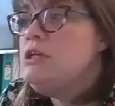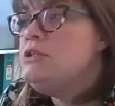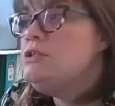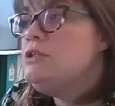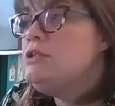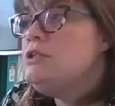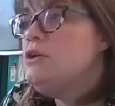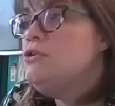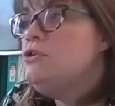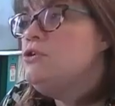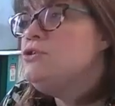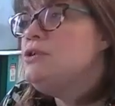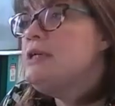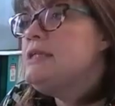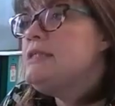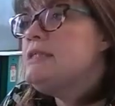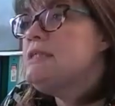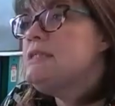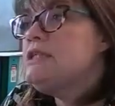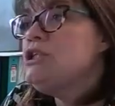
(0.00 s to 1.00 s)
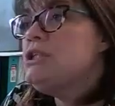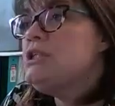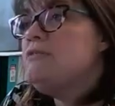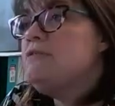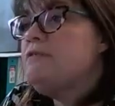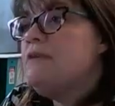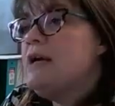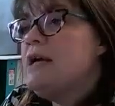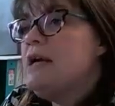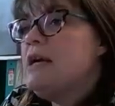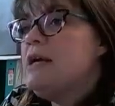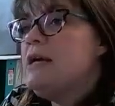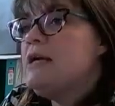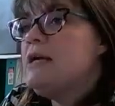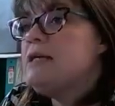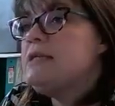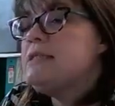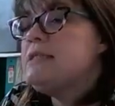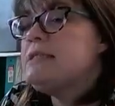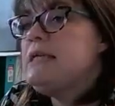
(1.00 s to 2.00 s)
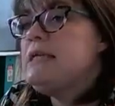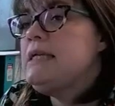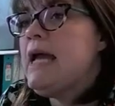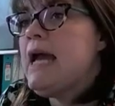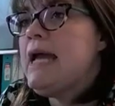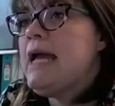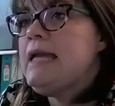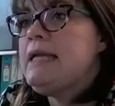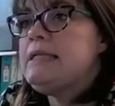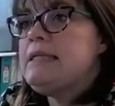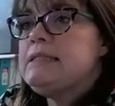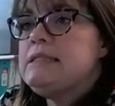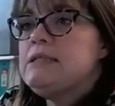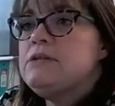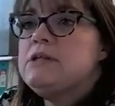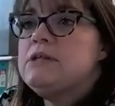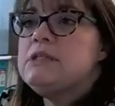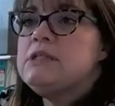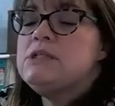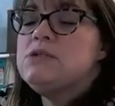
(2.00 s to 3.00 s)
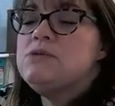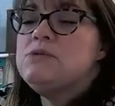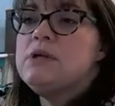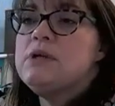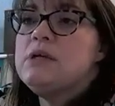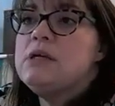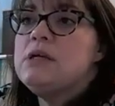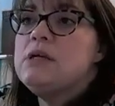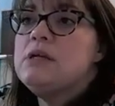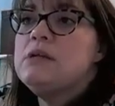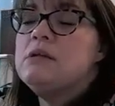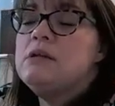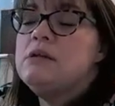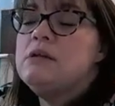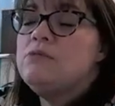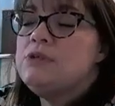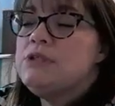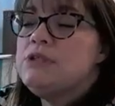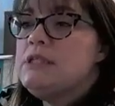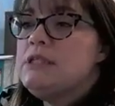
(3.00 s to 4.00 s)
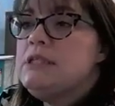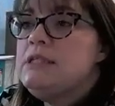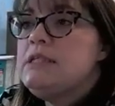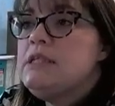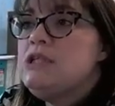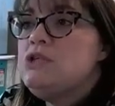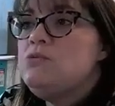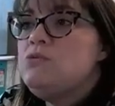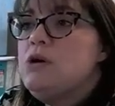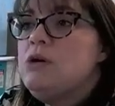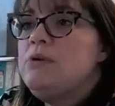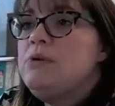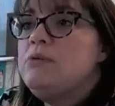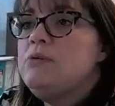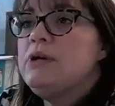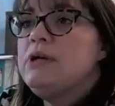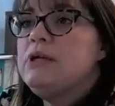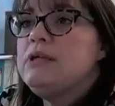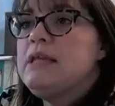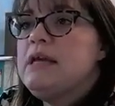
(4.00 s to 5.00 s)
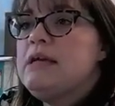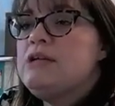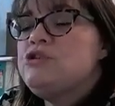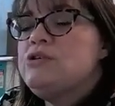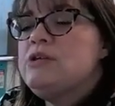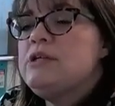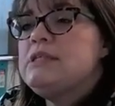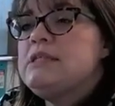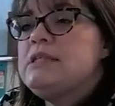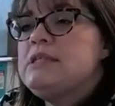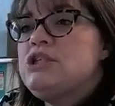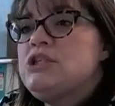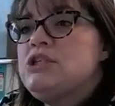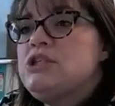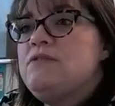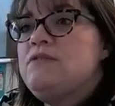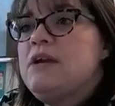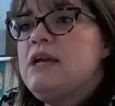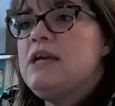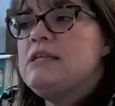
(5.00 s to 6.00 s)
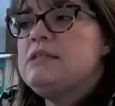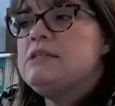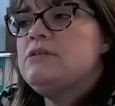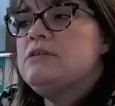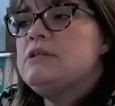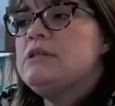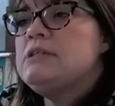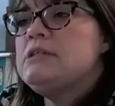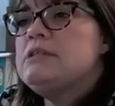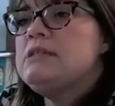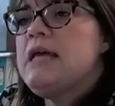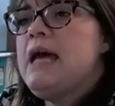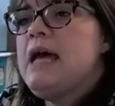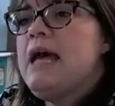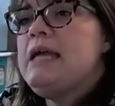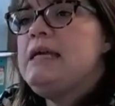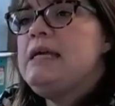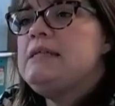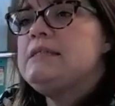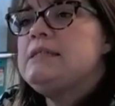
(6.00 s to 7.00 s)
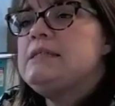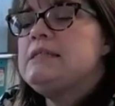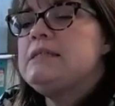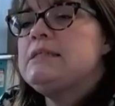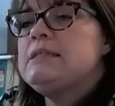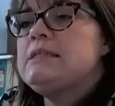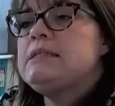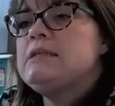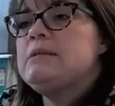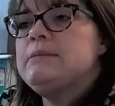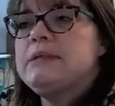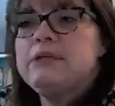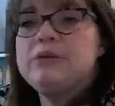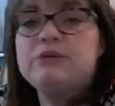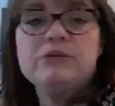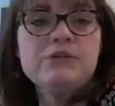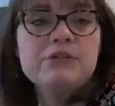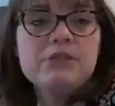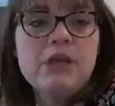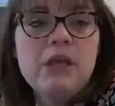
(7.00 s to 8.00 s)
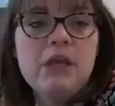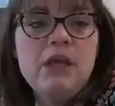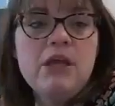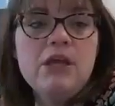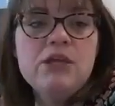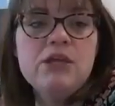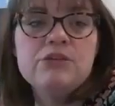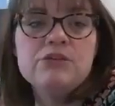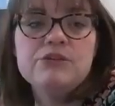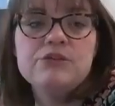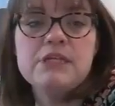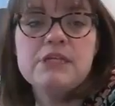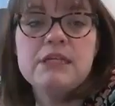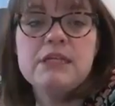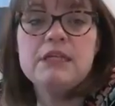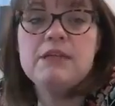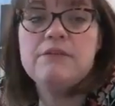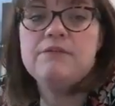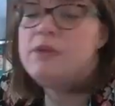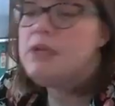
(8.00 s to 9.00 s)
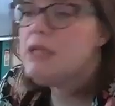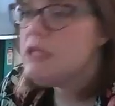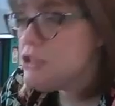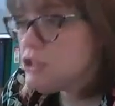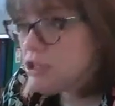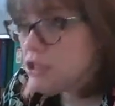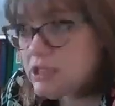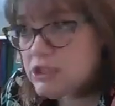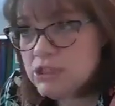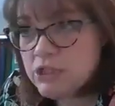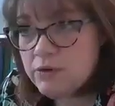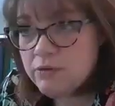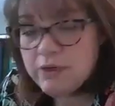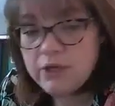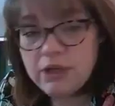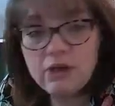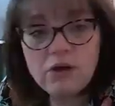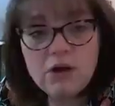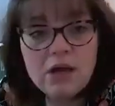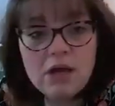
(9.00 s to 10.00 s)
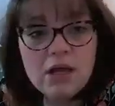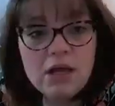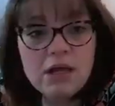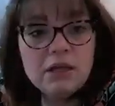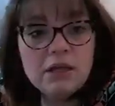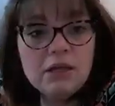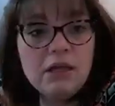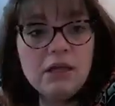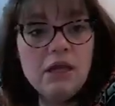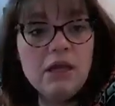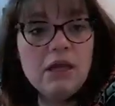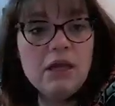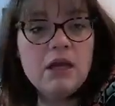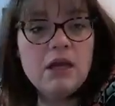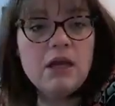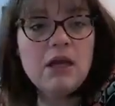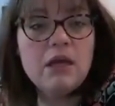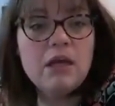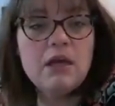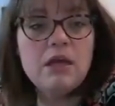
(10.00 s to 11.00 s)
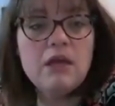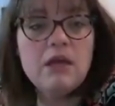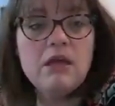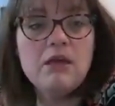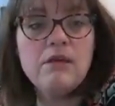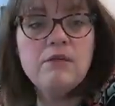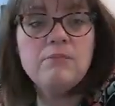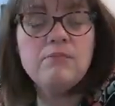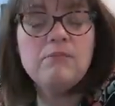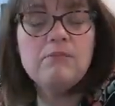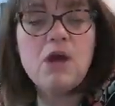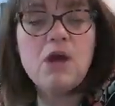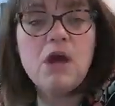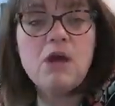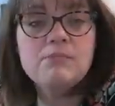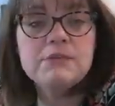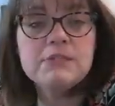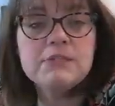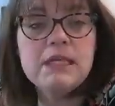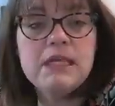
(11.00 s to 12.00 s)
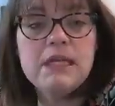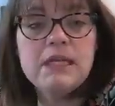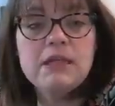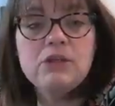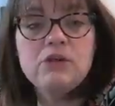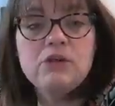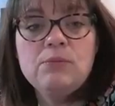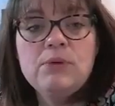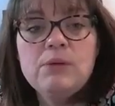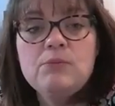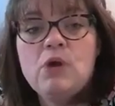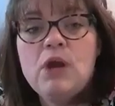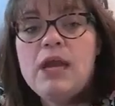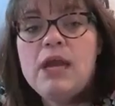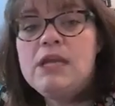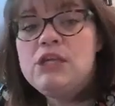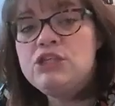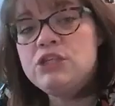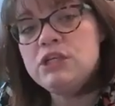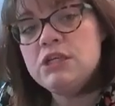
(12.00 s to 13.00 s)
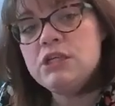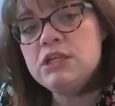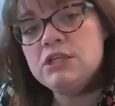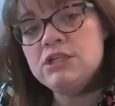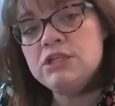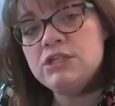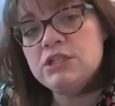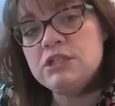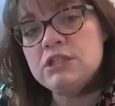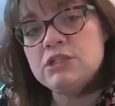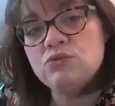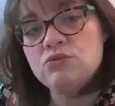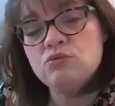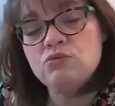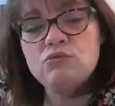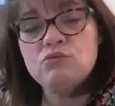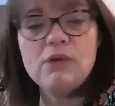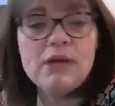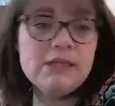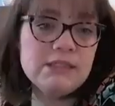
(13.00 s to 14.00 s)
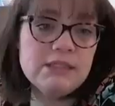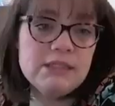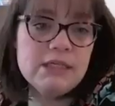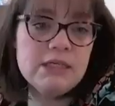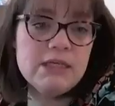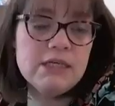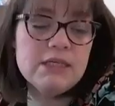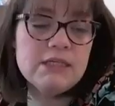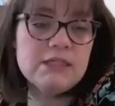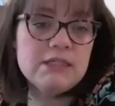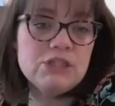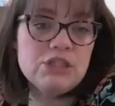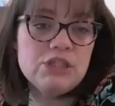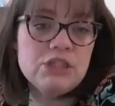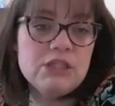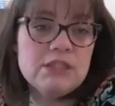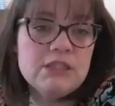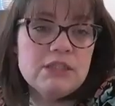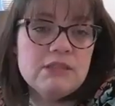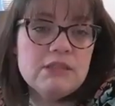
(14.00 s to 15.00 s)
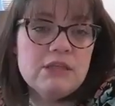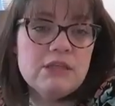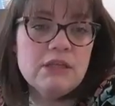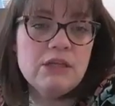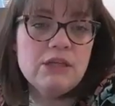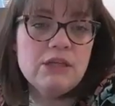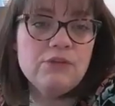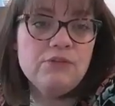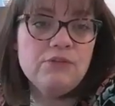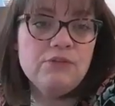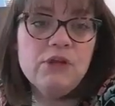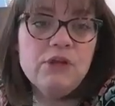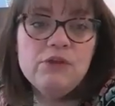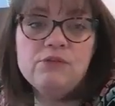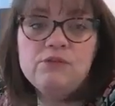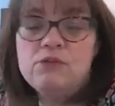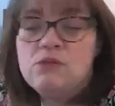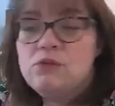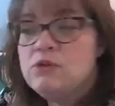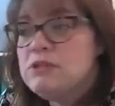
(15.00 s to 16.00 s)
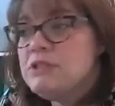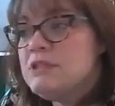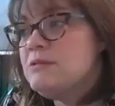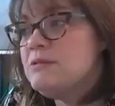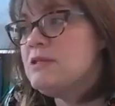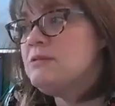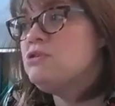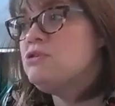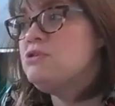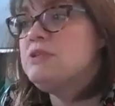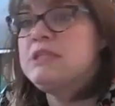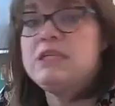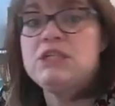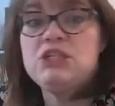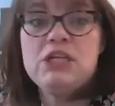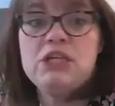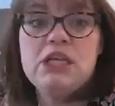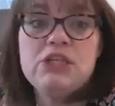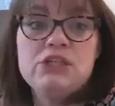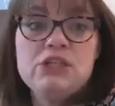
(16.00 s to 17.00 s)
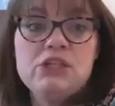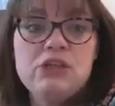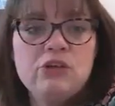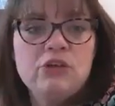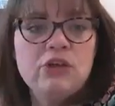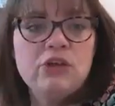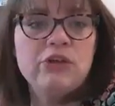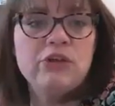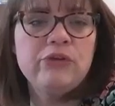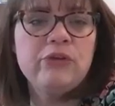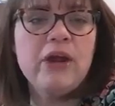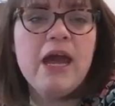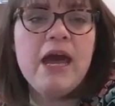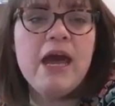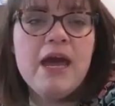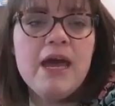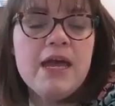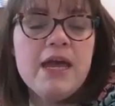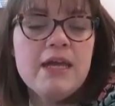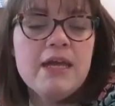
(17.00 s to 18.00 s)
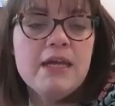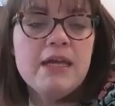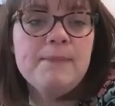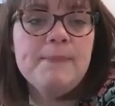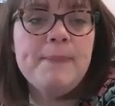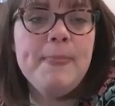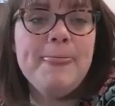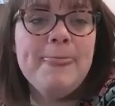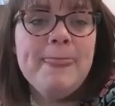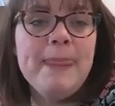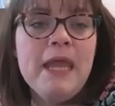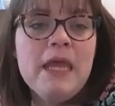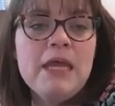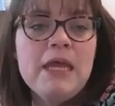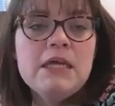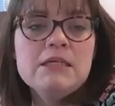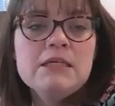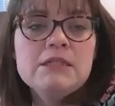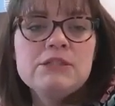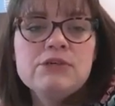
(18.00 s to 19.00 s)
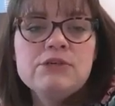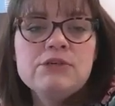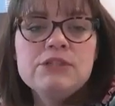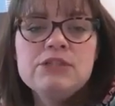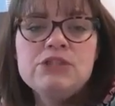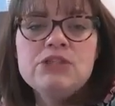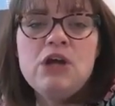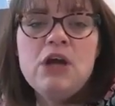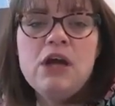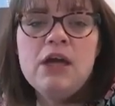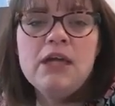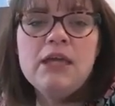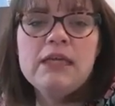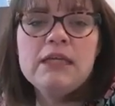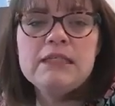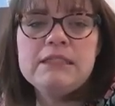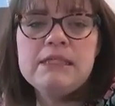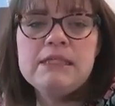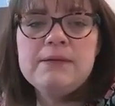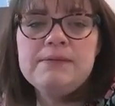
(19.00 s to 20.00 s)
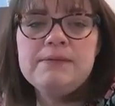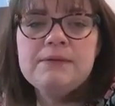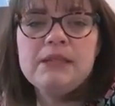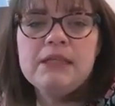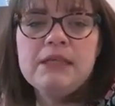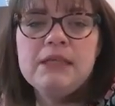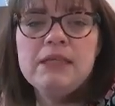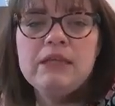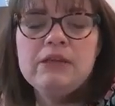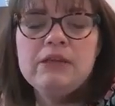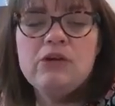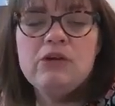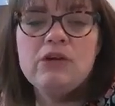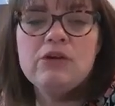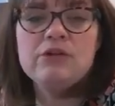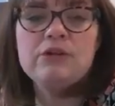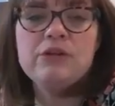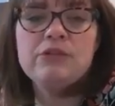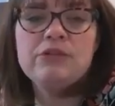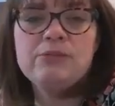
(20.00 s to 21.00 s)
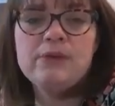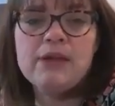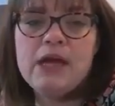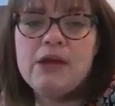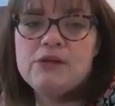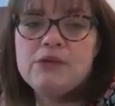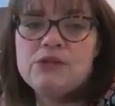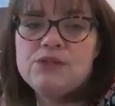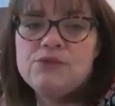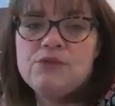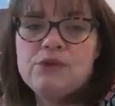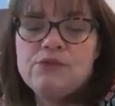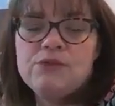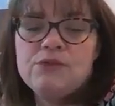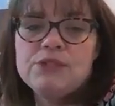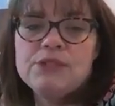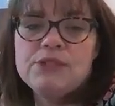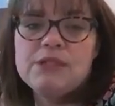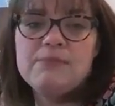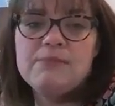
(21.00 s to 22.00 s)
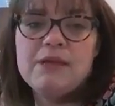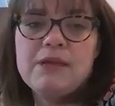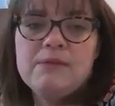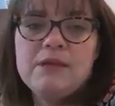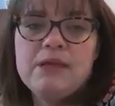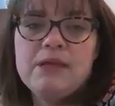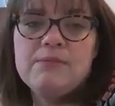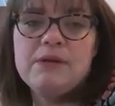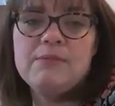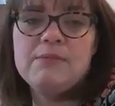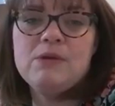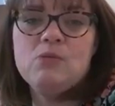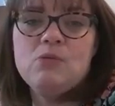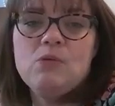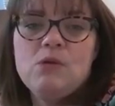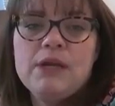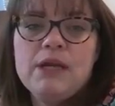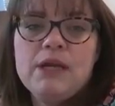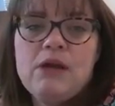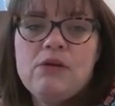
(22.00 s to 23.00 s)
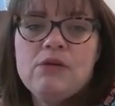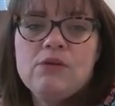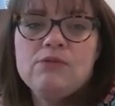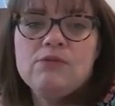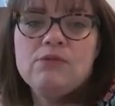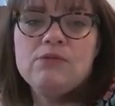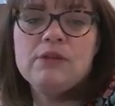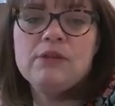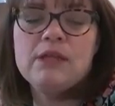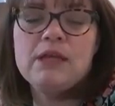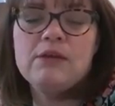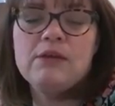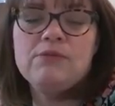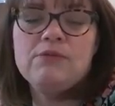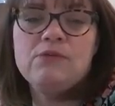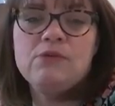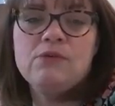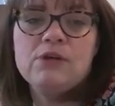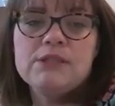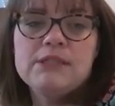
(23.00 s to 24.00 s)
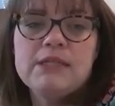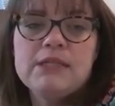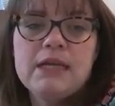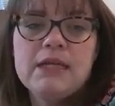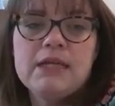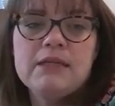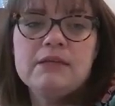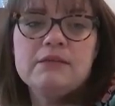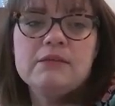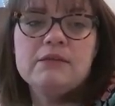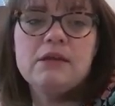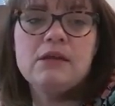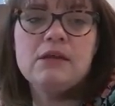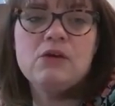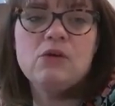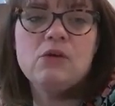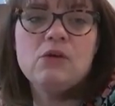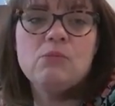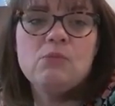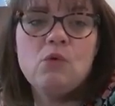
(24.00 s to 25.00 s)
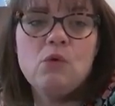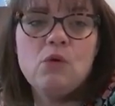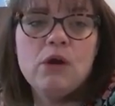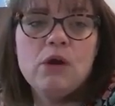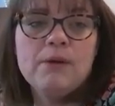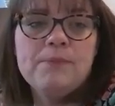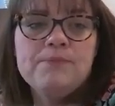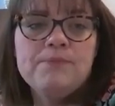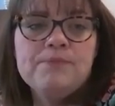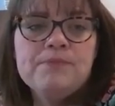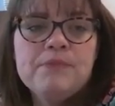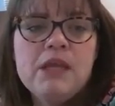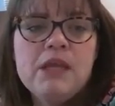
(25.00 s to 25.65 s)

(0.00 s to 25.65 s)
So transition phase, yikes. So this is when we're still in stage 1, but we're at that transition phase. So this is that 8 to 10 centimeters. There's significant change going on. Mom's getting a little bit more anxious. She's restless. She's, fearful. Sometimes you'll see a change in the look in their eye. So it's not typically any longer than 3 hours for a first-time baby and maybe 1 hour for a second or more.